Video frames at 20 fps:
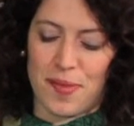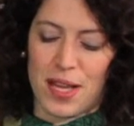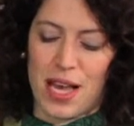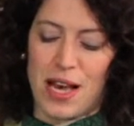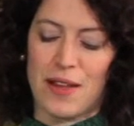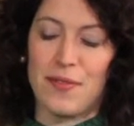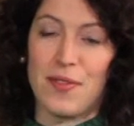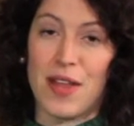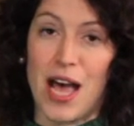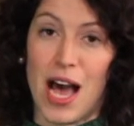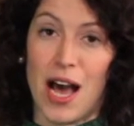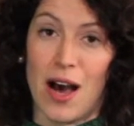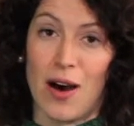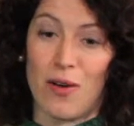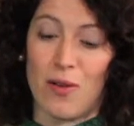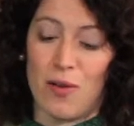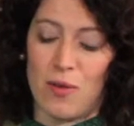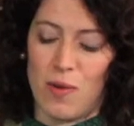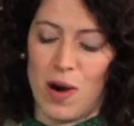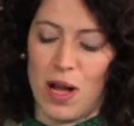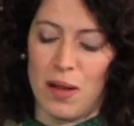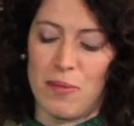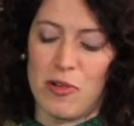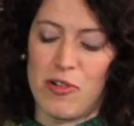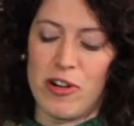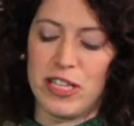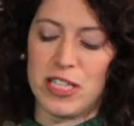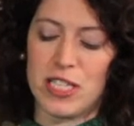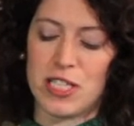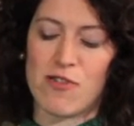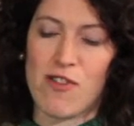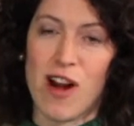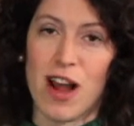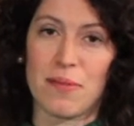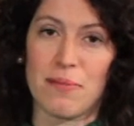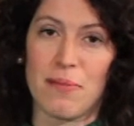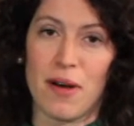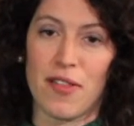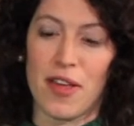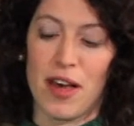And now, while Marina's
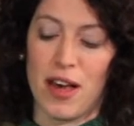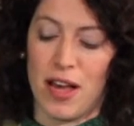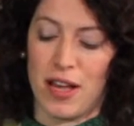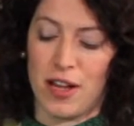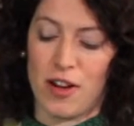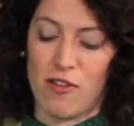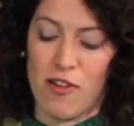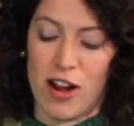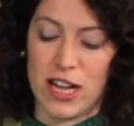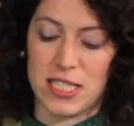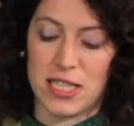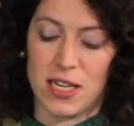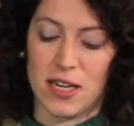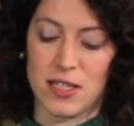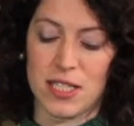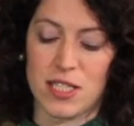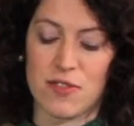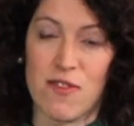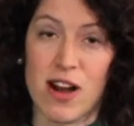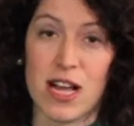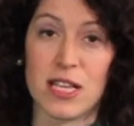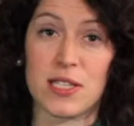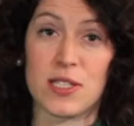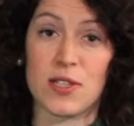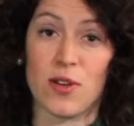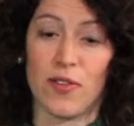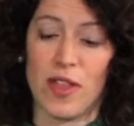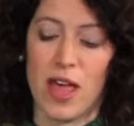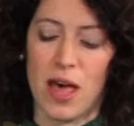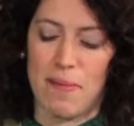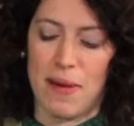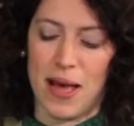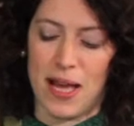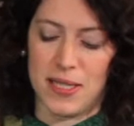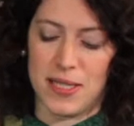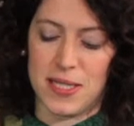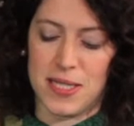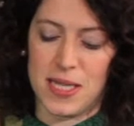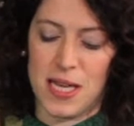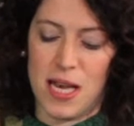grandmother and great-aunts rest on their
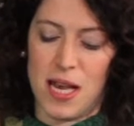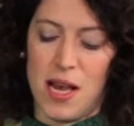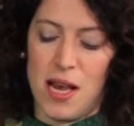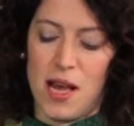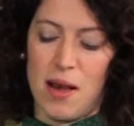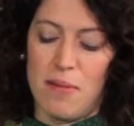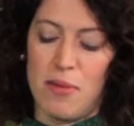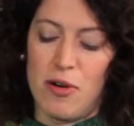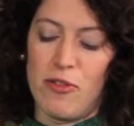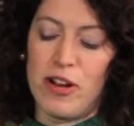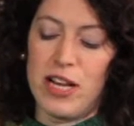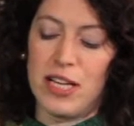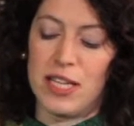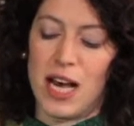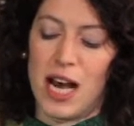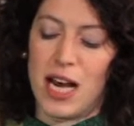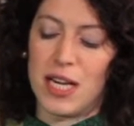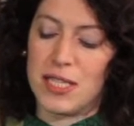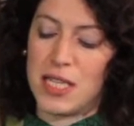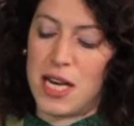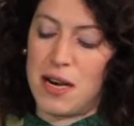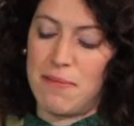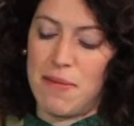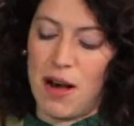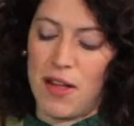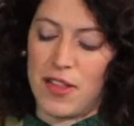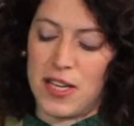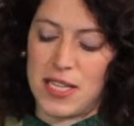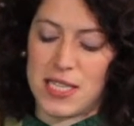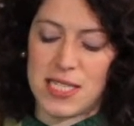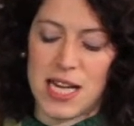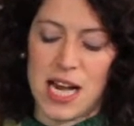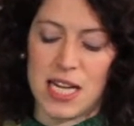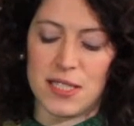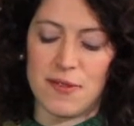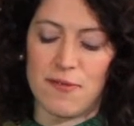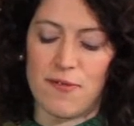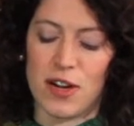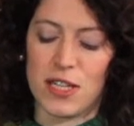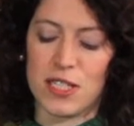beds, Marina and her mother stand
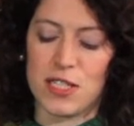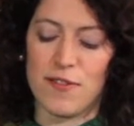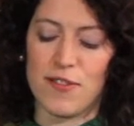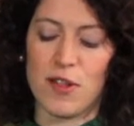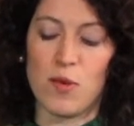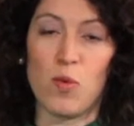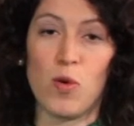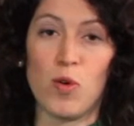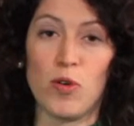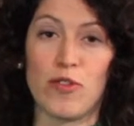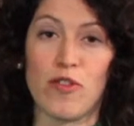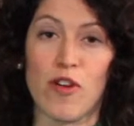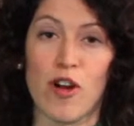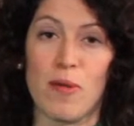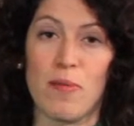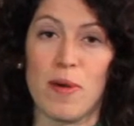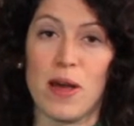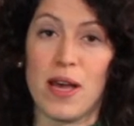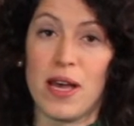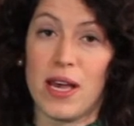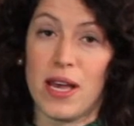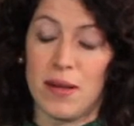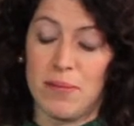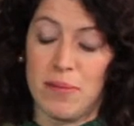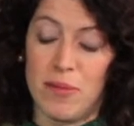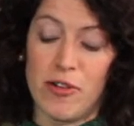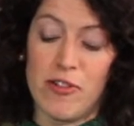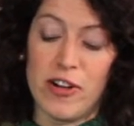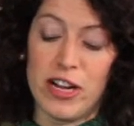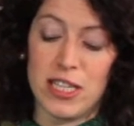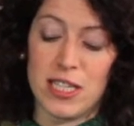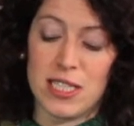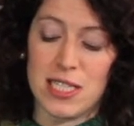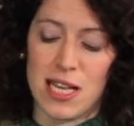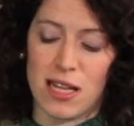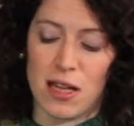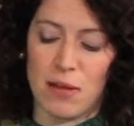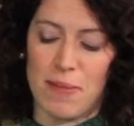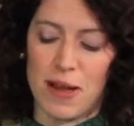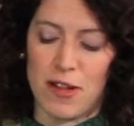in front of the wardrobe in Marina's
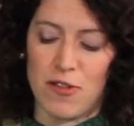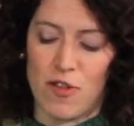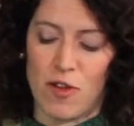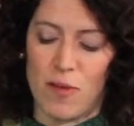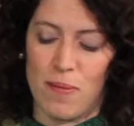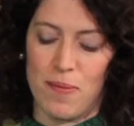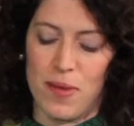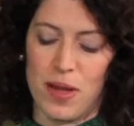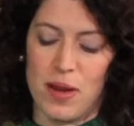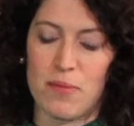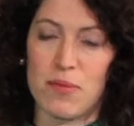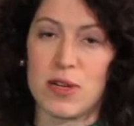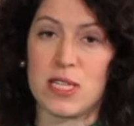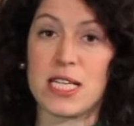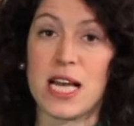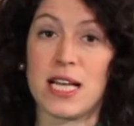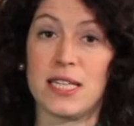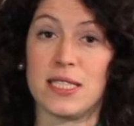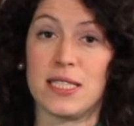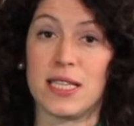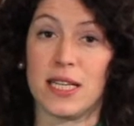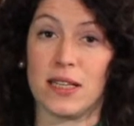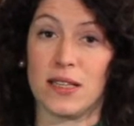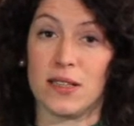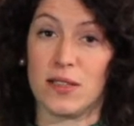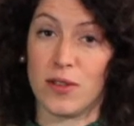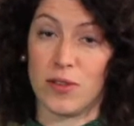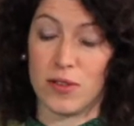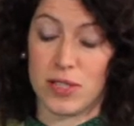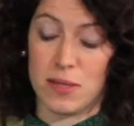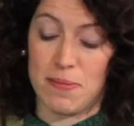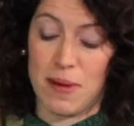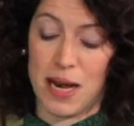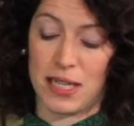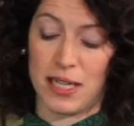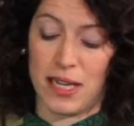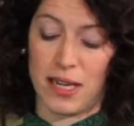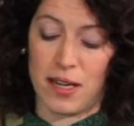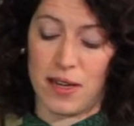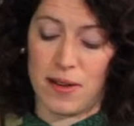little bedroom, pretending not to
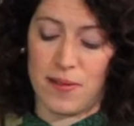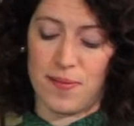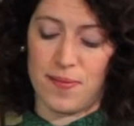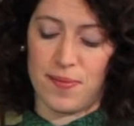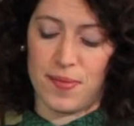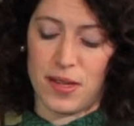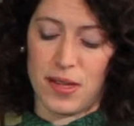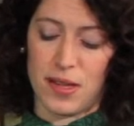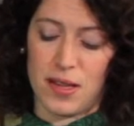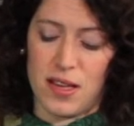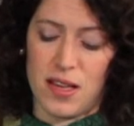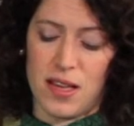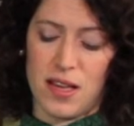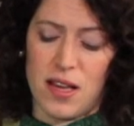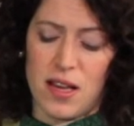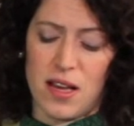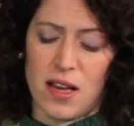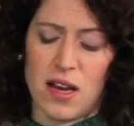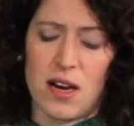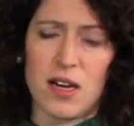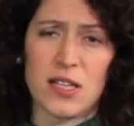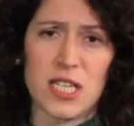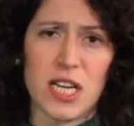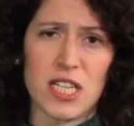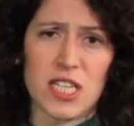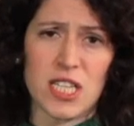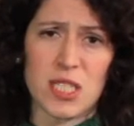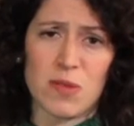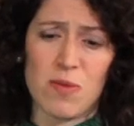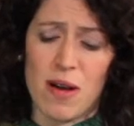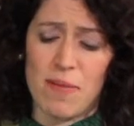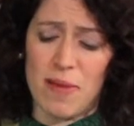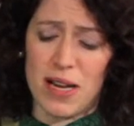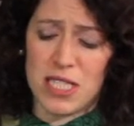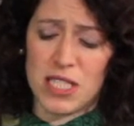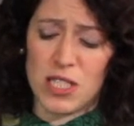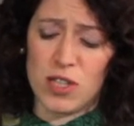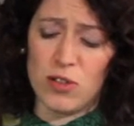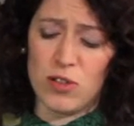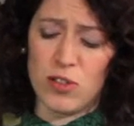panic. "Can't I just wear my
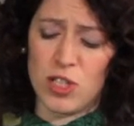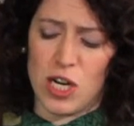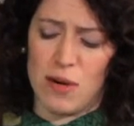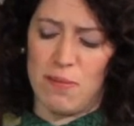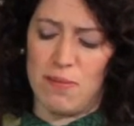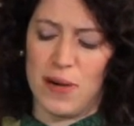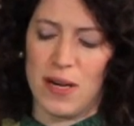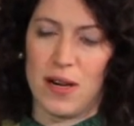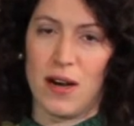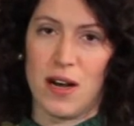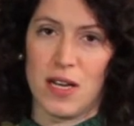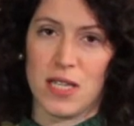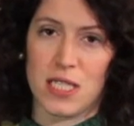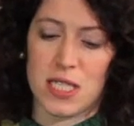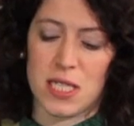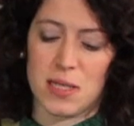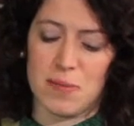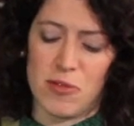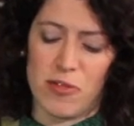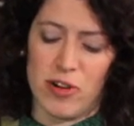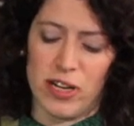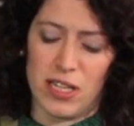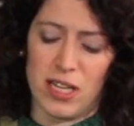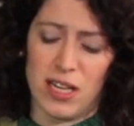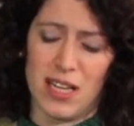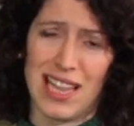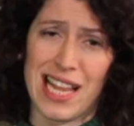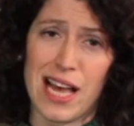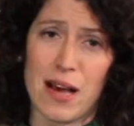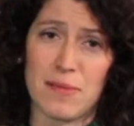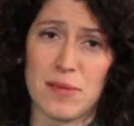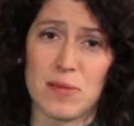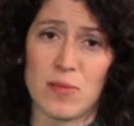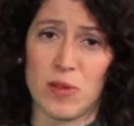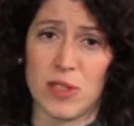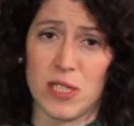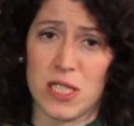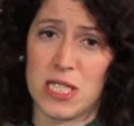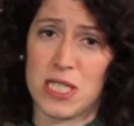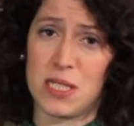school jumper?" asks Marina. "Lamb's
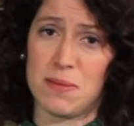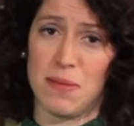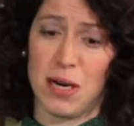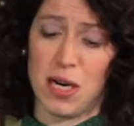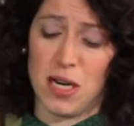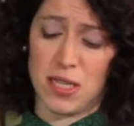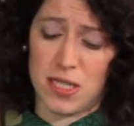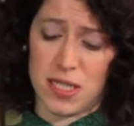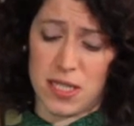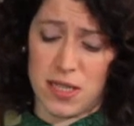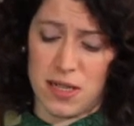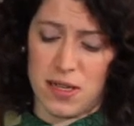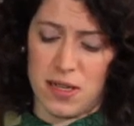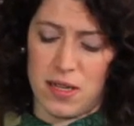wool's smart."